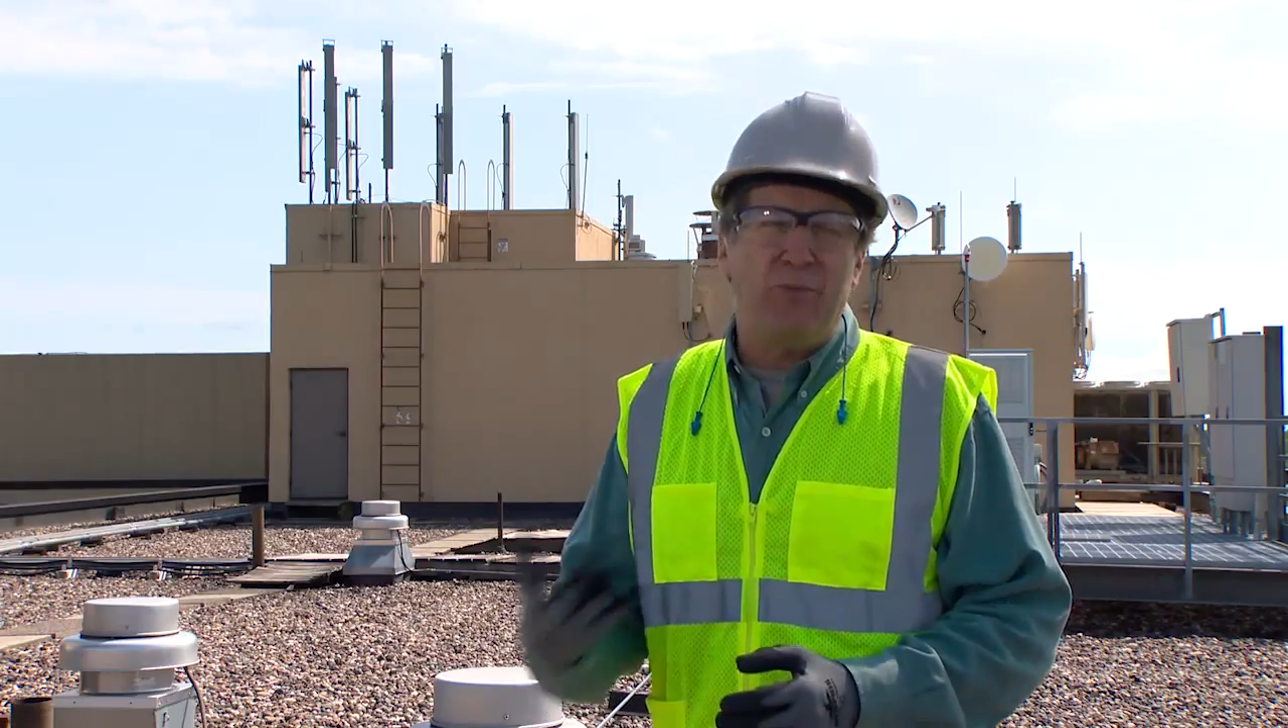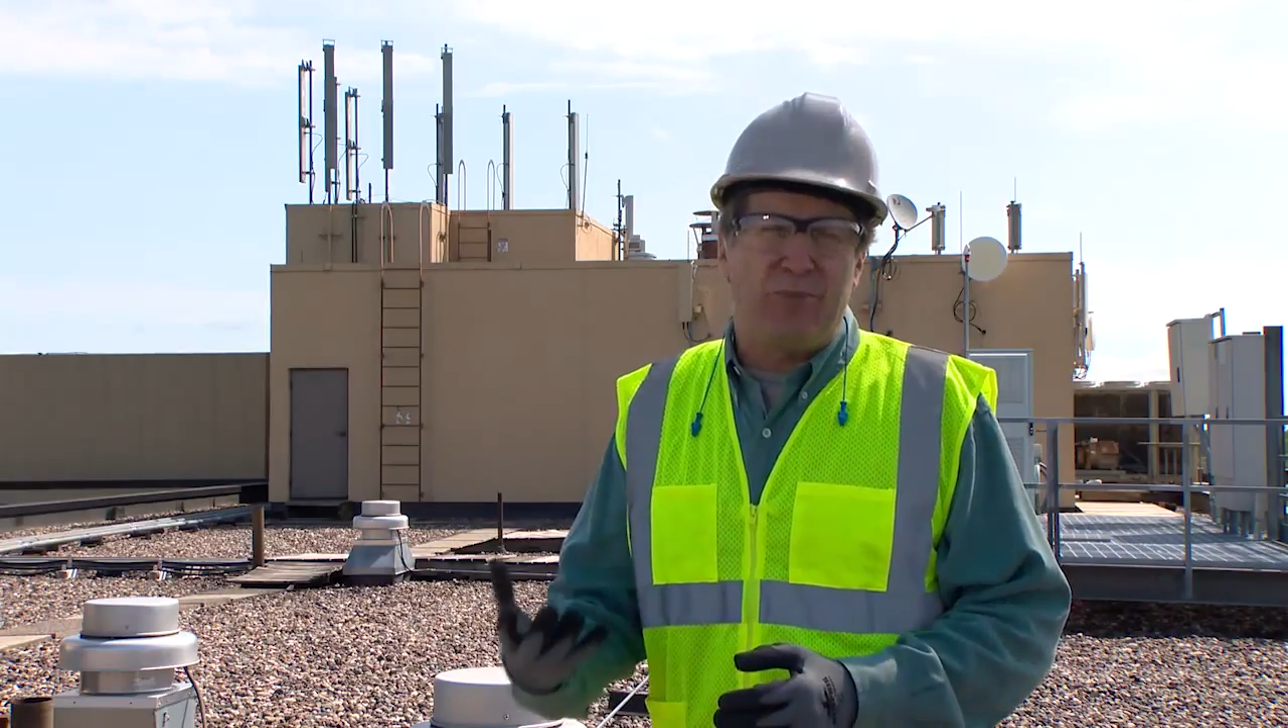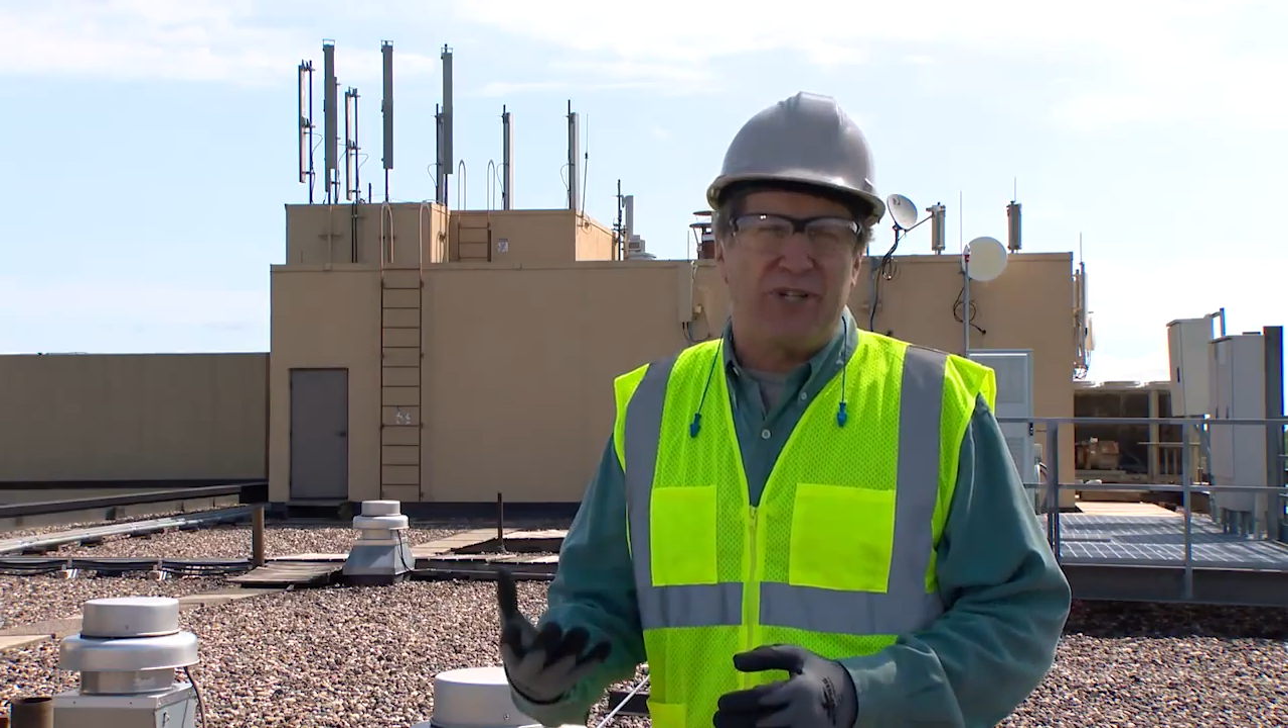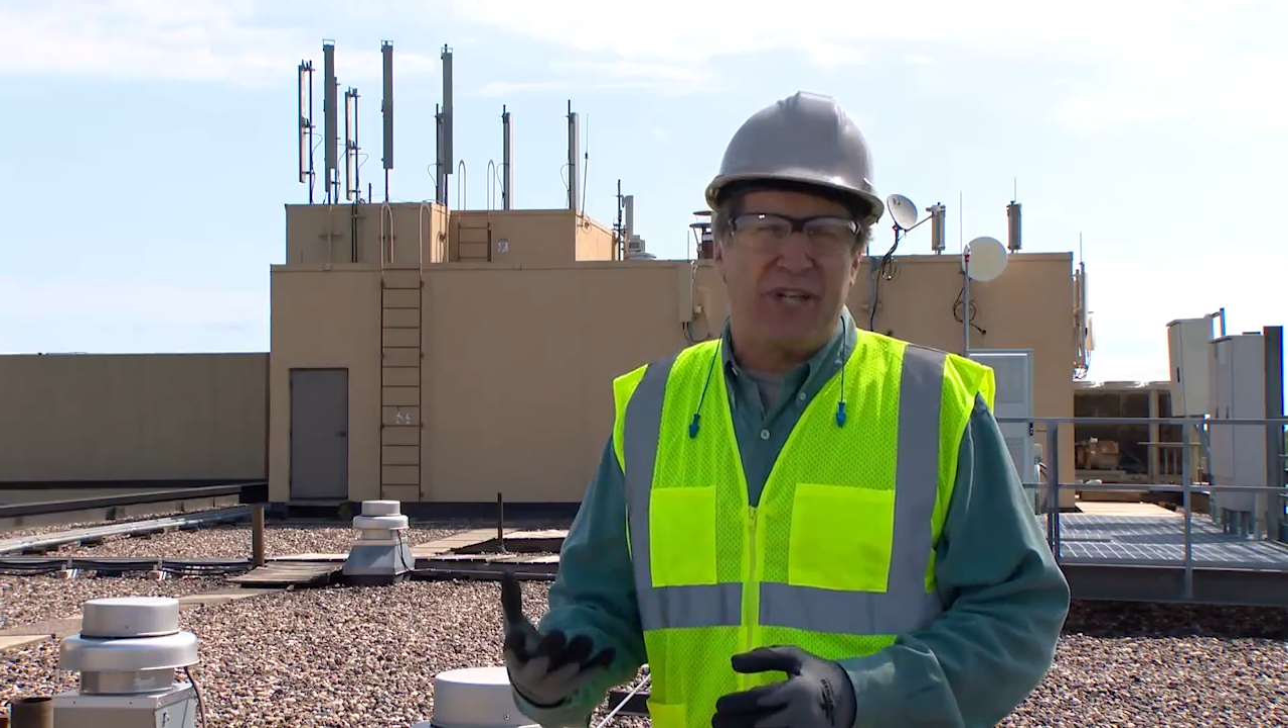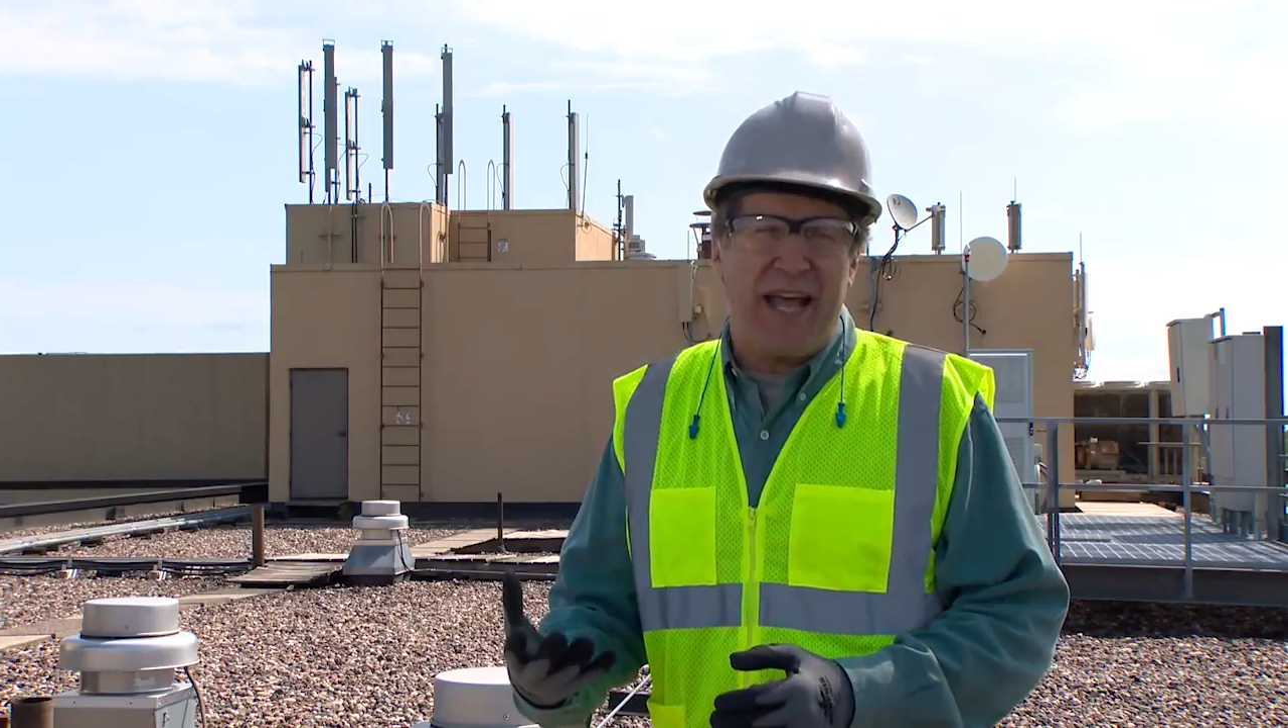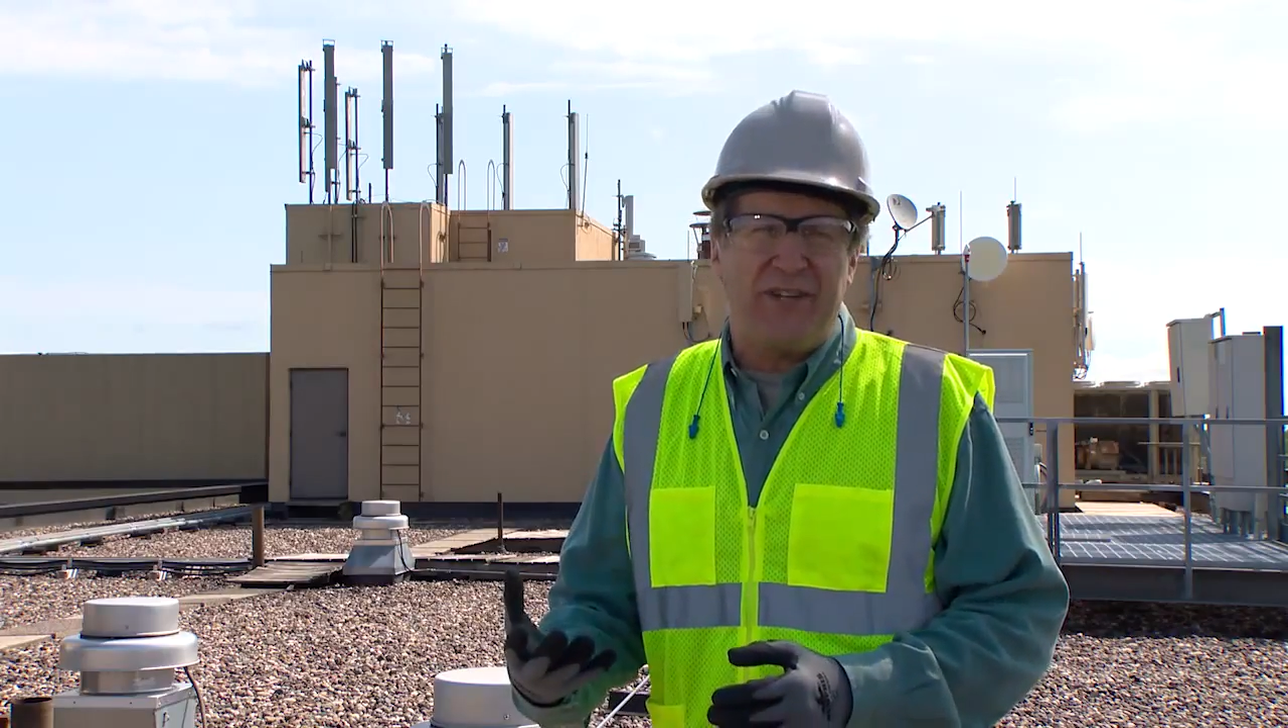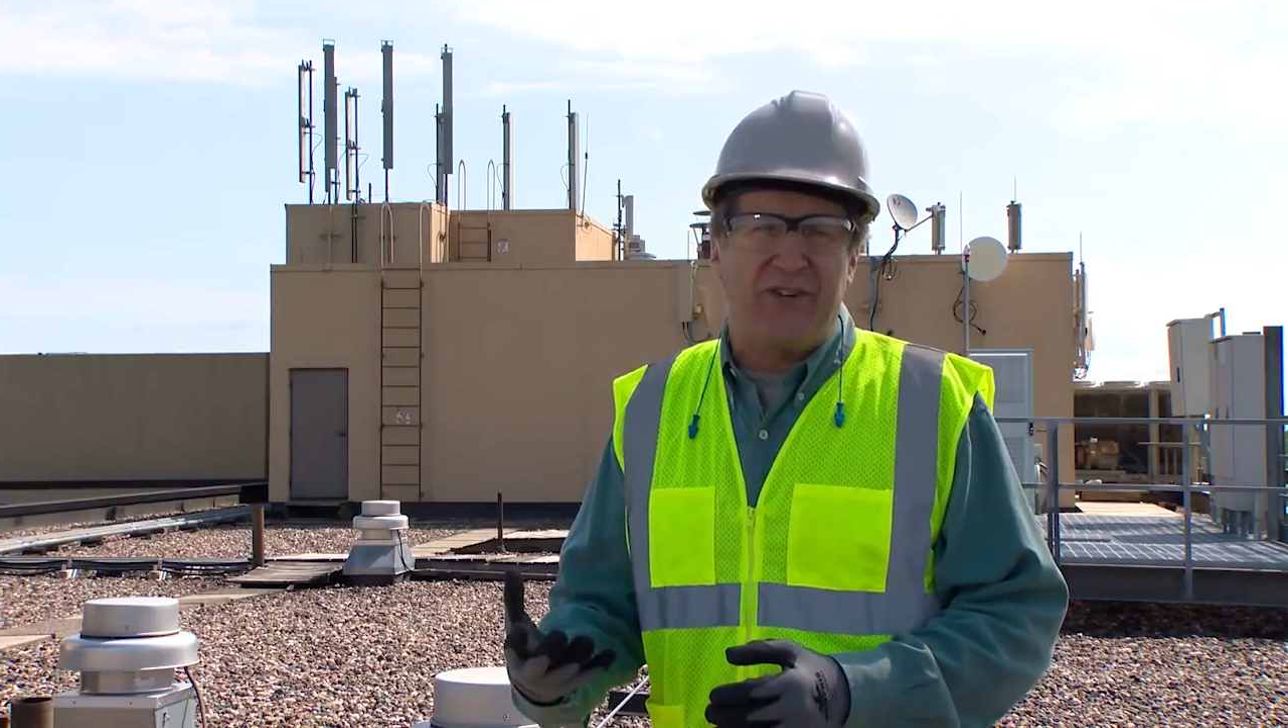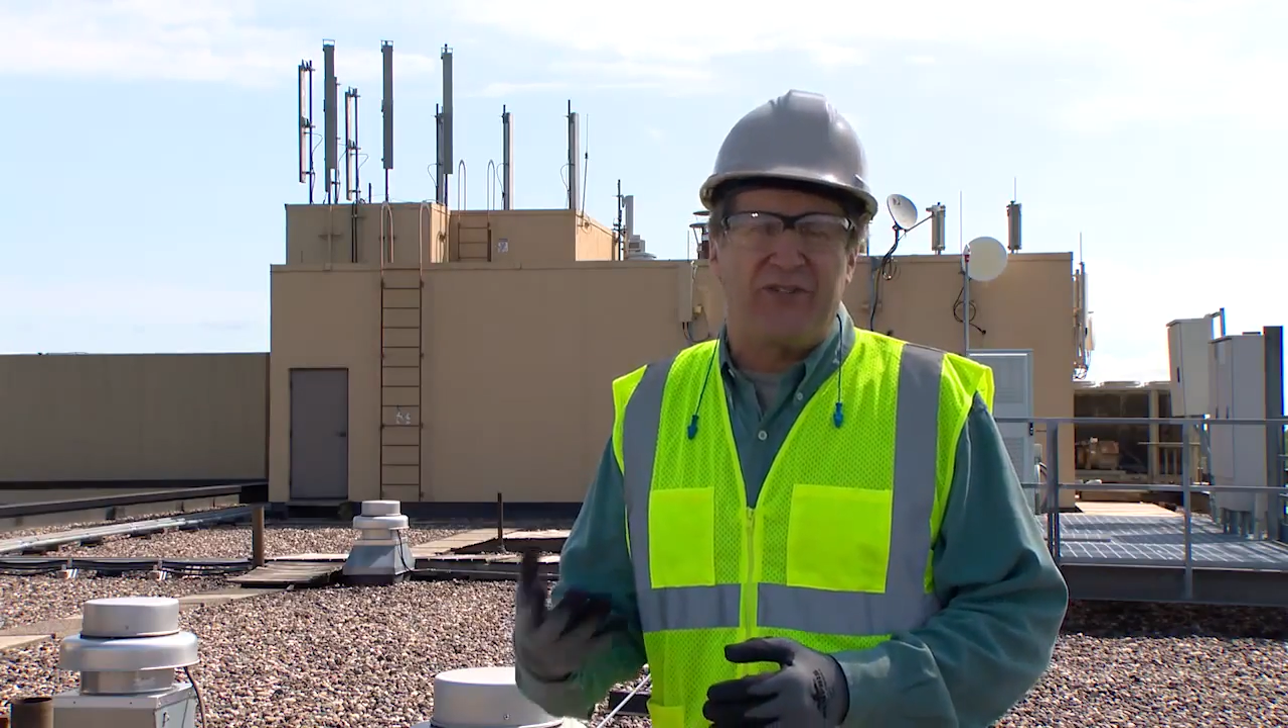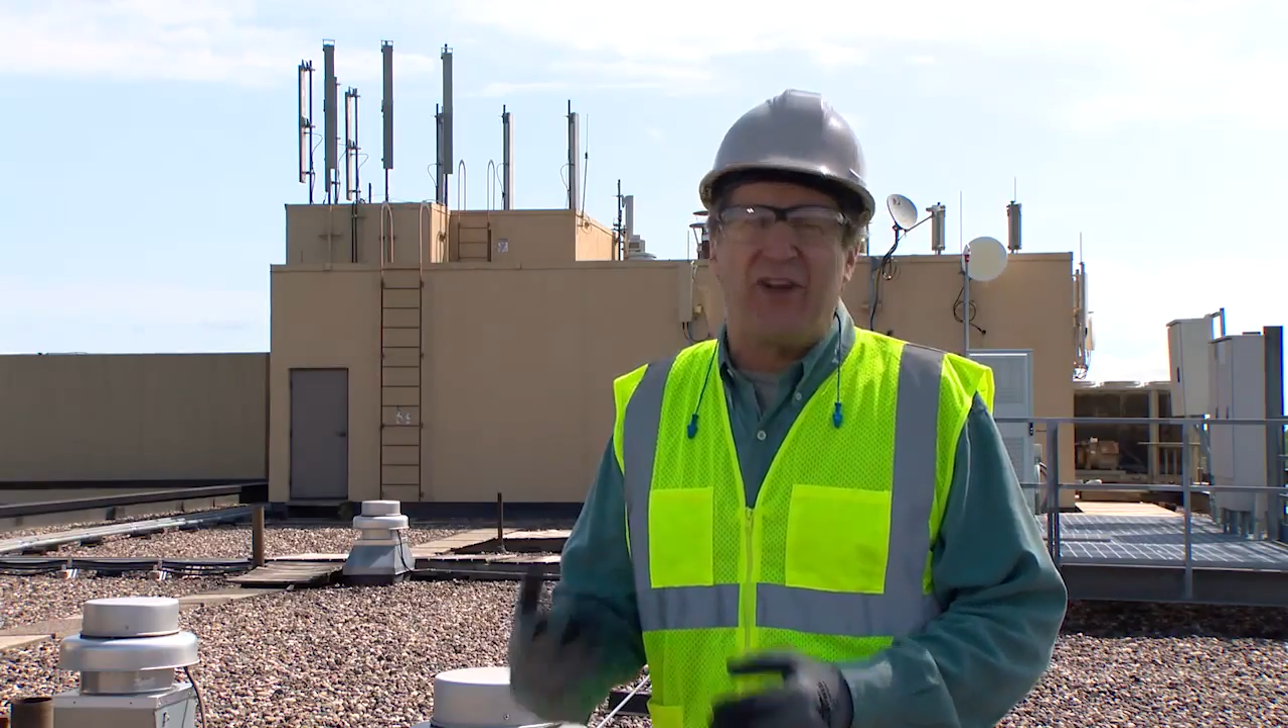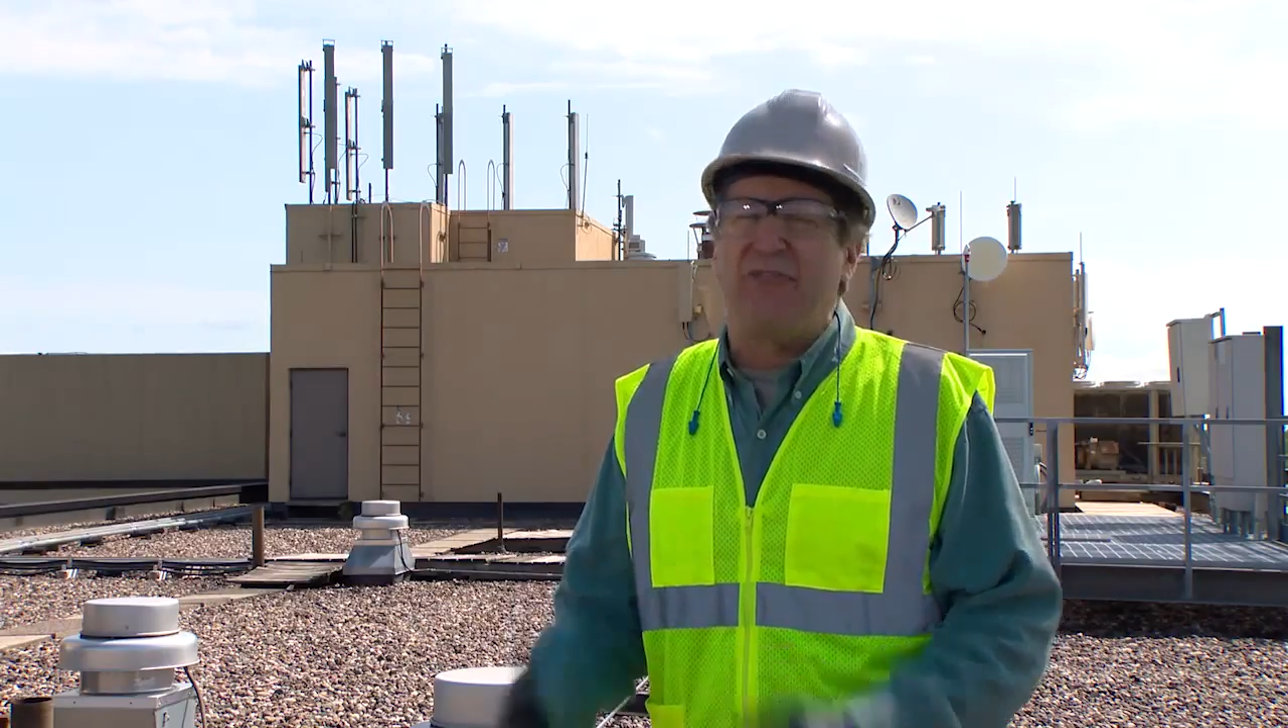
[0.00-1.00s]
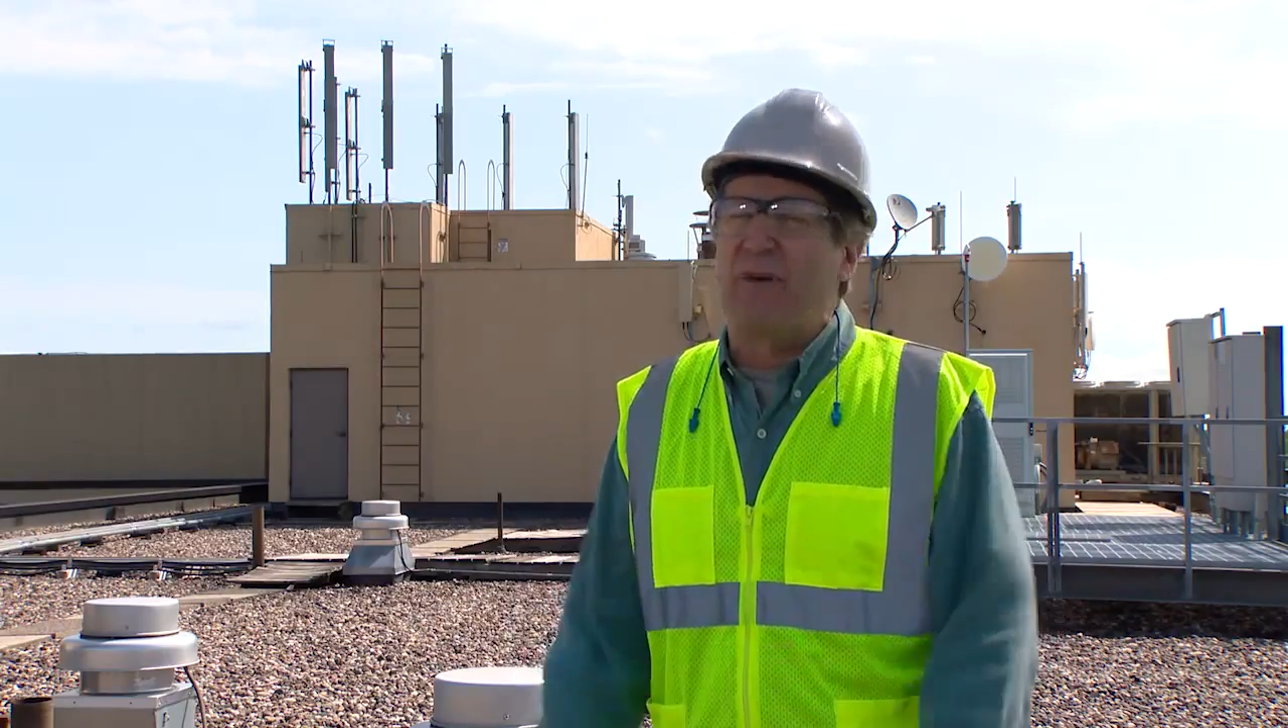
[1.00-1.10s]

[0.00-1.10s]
you protect yourself